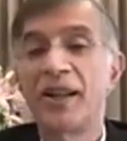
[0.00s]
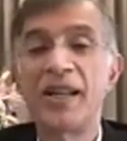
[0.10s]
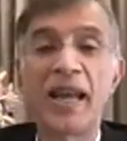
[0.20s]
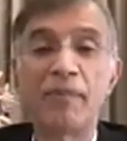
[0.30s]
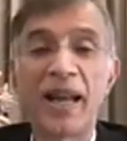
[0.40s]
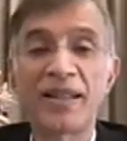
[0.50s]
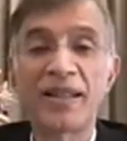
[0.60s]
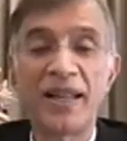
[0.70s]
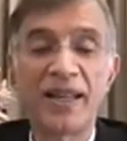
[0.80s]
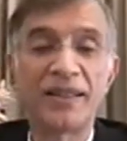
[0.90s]
He came
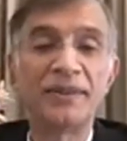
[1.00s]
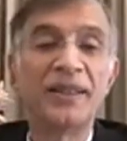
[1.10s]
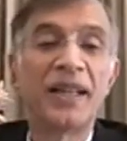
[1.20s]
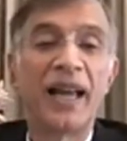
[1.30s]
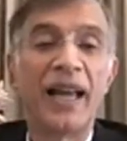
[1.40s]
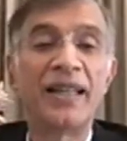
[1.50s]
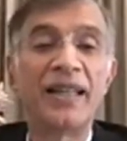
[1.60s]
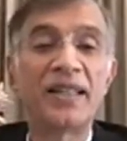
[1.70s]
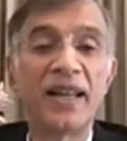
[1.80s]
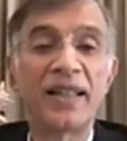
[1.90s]
last year, and
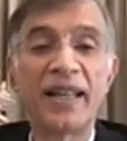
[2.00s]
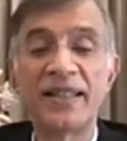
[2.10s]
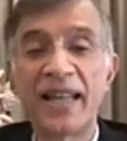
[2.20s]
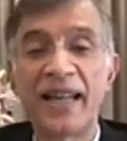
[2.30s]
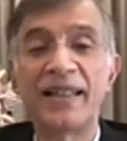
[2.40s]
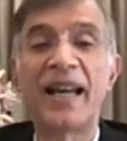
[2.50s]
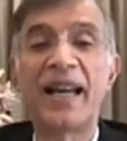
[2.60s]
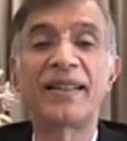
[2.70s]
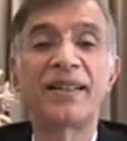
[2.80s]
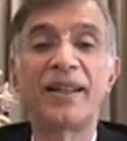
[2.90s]
this year they said
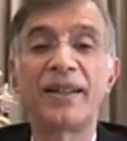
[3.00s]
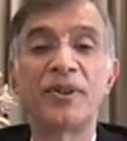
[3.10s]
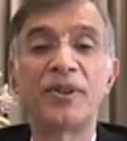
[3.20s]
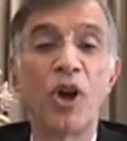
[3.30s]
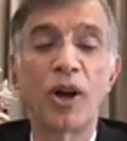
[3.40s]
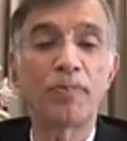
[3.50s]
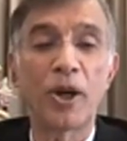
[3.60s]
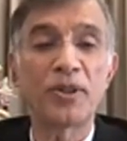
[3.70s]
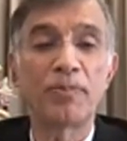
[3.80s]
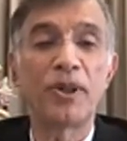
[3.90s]
that not
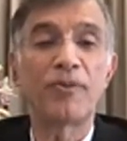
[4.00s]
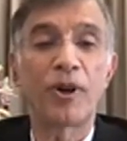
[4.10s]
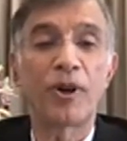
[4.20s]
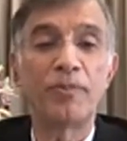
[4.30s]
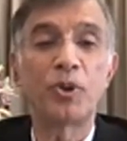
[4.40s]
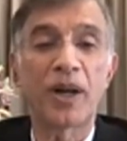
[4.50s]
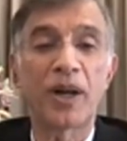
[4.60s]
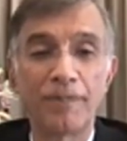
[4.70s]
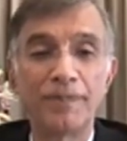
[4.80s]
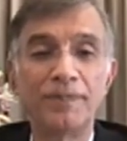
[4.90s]
possible for him to
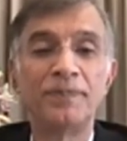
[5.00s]
come.